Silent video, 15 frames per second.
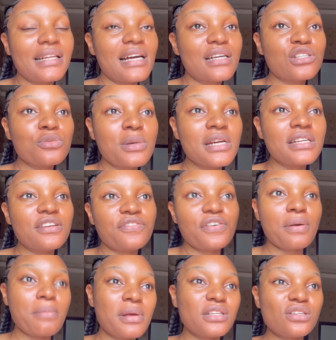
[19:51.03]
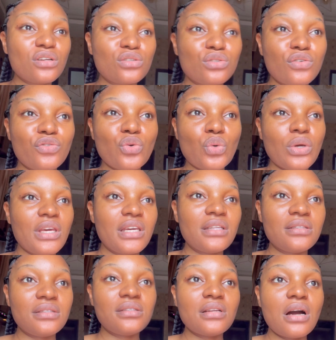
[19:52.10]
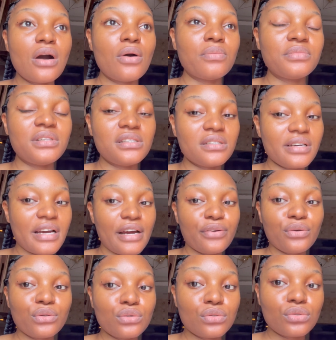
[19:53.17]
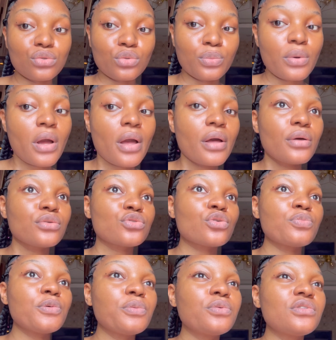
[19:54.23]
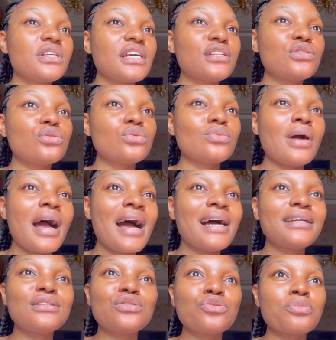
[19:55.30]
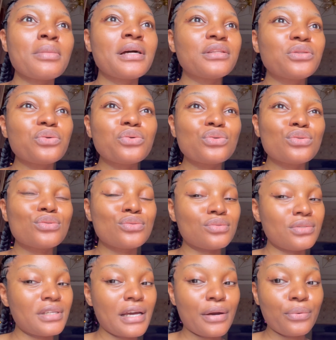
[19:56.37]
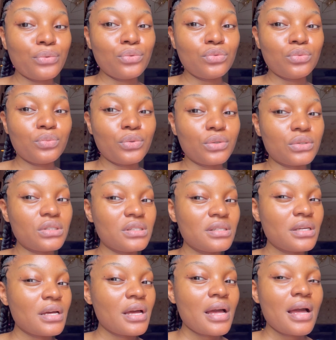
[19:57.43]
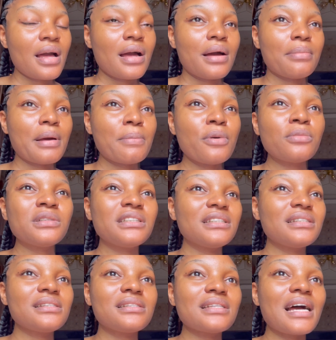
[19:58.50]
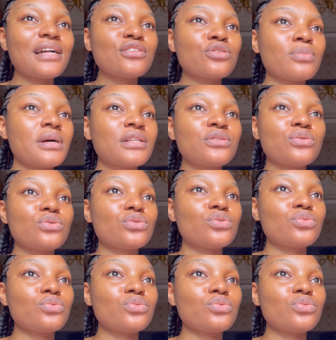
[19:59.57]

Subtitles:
there are so many different methods of cooking this granules soup. Some people tend to add tomatoes to their own, but my mom didn't add tomatoes.